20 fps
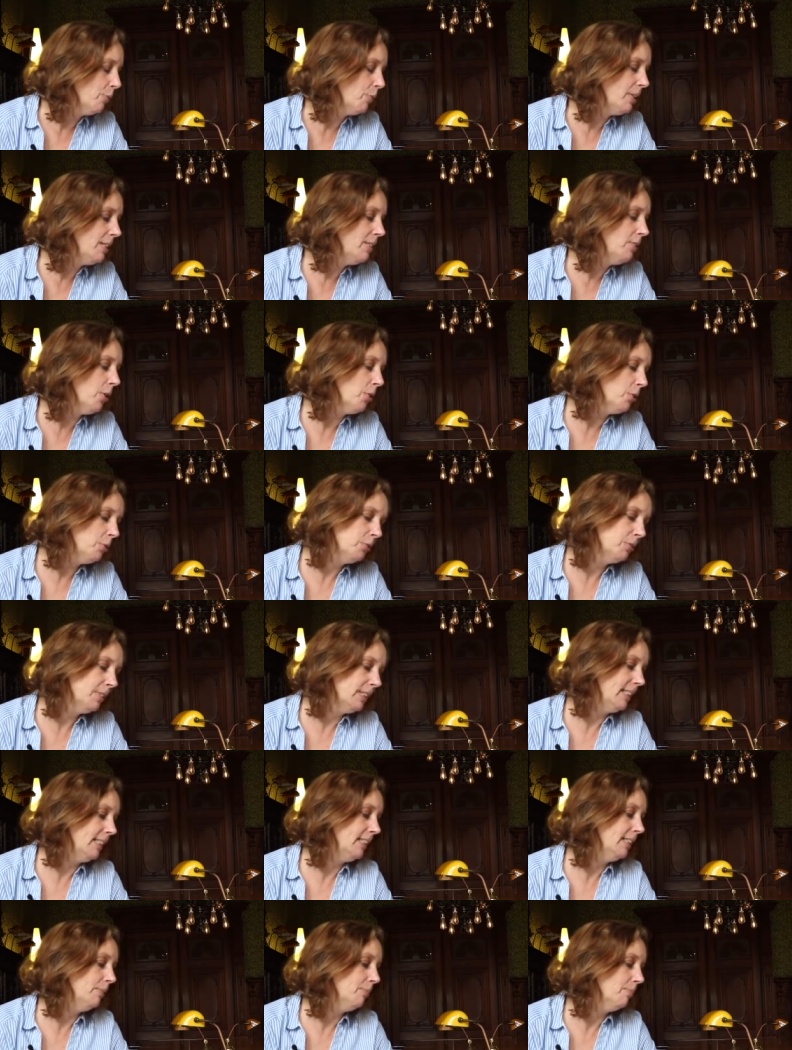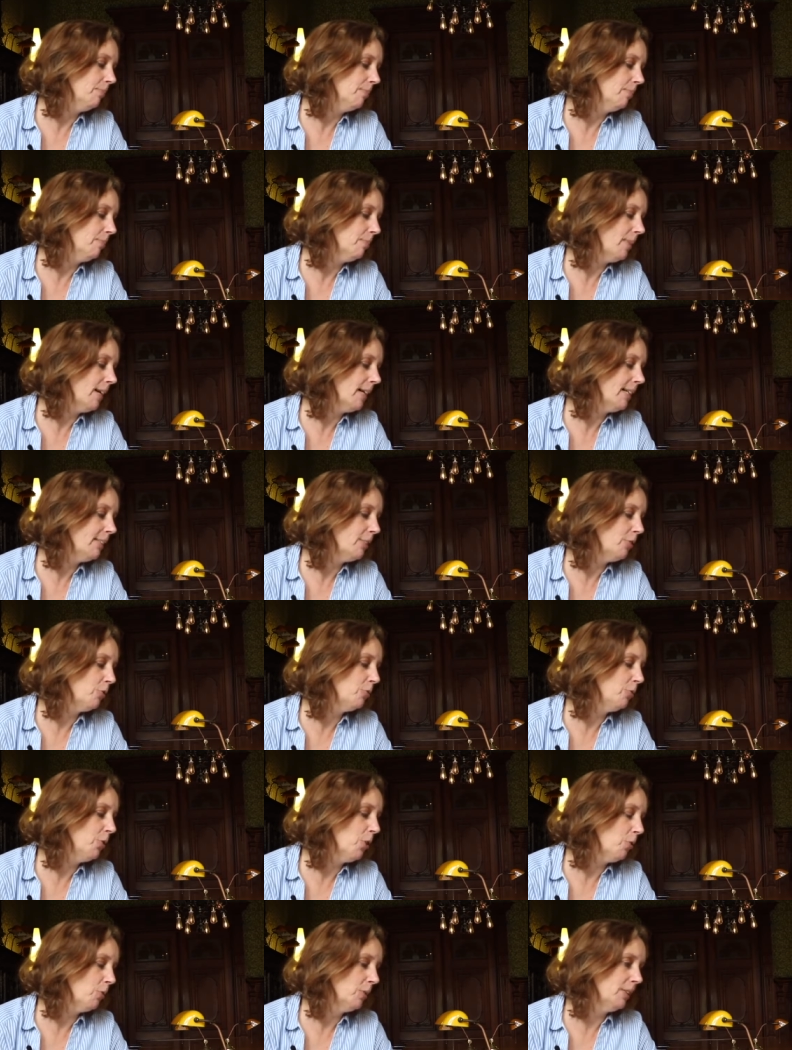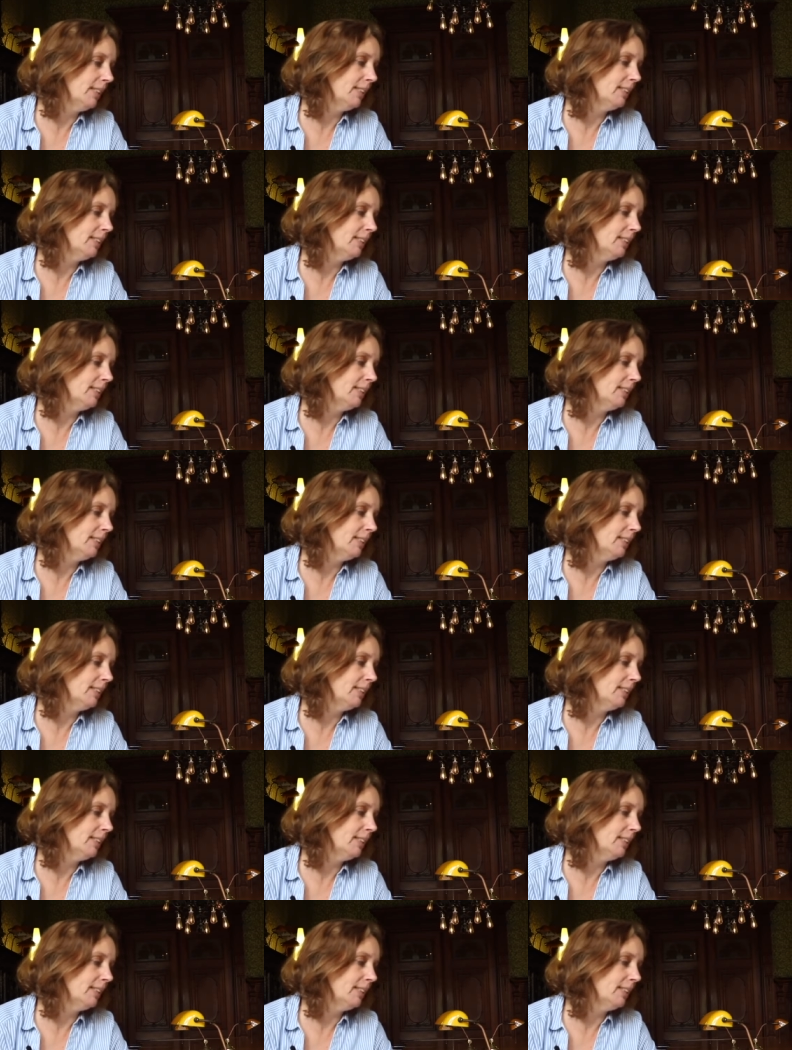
we don't really mind if no one